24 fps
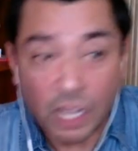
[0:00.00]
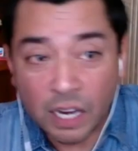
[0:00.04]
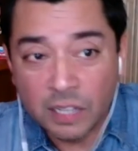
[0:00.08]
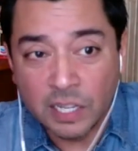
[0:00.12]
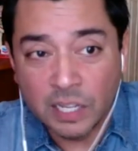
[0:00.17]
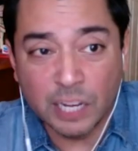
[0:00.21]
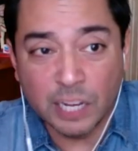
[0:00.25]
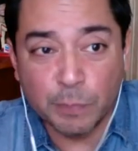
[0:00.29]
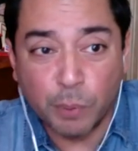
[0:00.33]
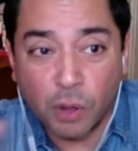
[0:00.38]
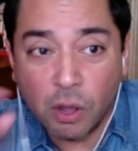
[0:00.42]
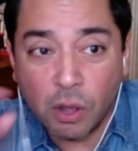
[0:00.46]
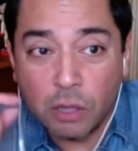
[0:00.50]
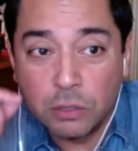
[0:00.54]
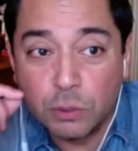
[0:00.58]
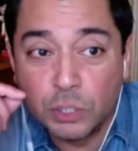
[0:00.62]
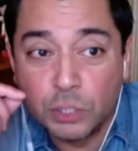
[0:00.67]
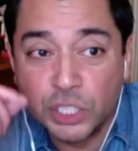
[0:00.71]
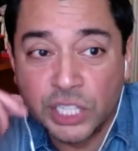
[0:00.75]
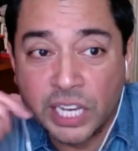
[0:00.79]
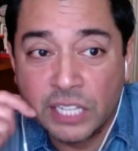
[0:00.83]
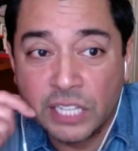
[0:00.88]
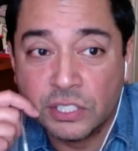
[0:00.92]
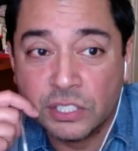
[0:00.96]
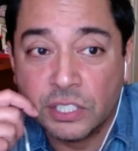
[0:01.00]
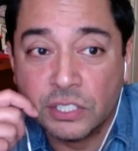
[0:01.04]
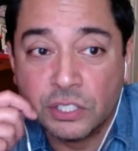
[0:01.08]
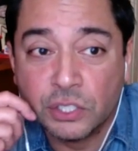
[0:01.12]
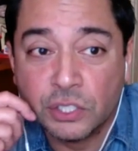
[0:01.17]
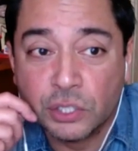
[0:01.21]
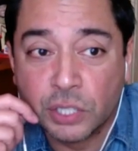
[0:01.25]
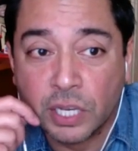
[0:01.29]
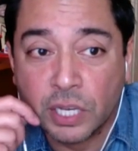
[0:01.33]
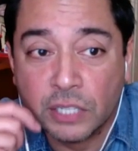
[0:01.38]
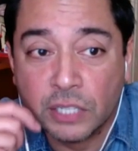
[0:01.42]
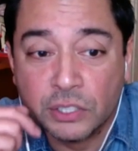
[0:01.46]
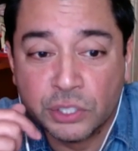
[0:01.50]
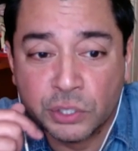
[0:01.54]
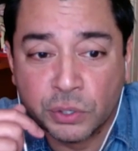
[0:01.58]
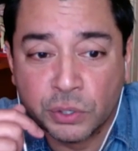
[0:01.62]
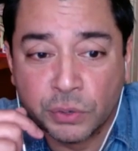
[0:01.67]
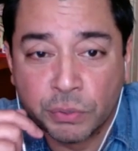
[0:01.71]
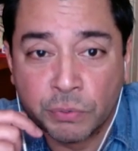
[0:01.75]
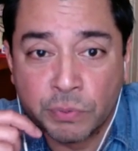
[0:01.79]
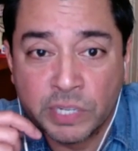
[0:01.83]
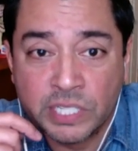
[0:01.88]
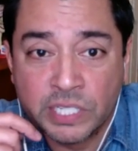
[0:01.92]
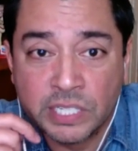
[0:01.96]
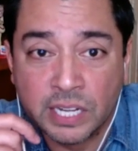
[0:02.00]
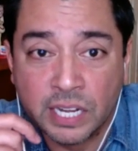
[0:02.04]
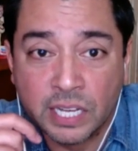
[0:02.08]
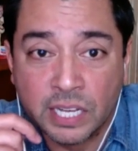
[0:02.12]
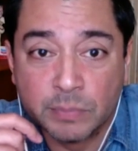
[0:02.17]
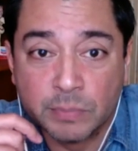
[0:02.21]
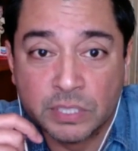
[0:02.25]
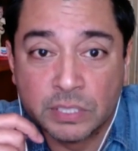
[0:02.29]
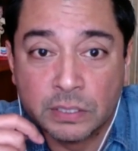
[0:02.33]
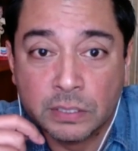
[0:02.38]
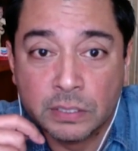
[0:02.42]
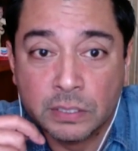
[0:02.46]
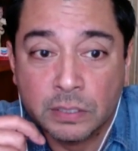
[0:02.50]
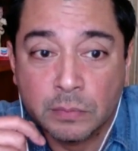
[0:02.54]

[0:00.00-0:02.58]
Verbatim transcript: Unlike Paul, who changed his uh, shirt three times